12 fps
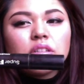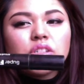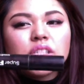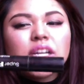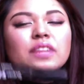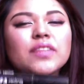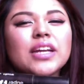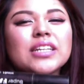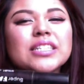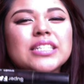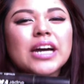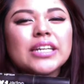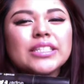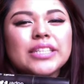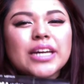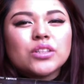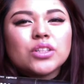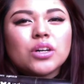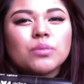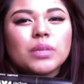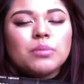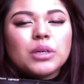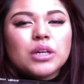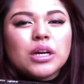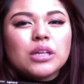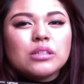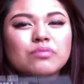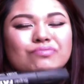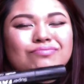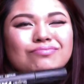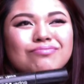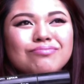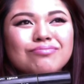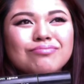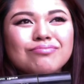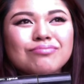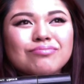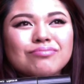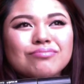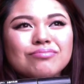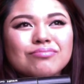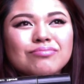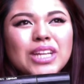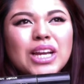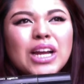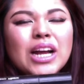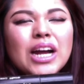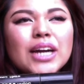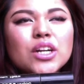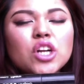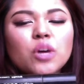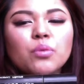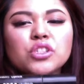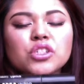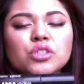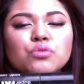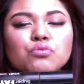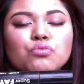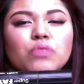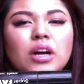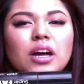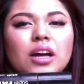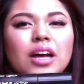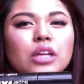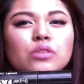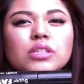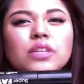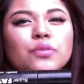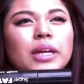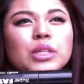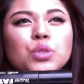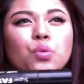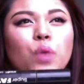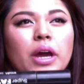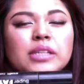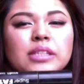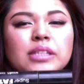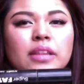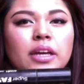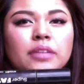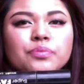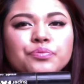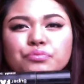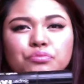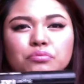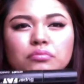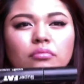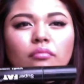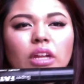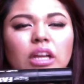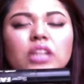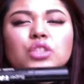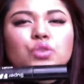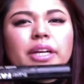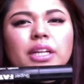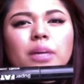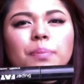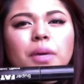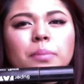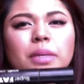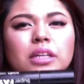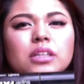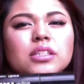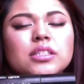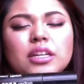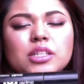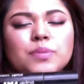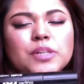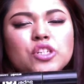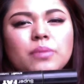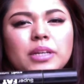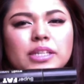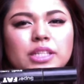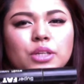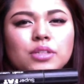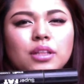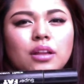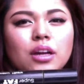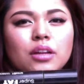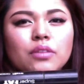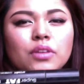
kind of like died down on me because, I don't know, it was just, I used it like twice and then it dried up on me, because like, especially because I use a lot of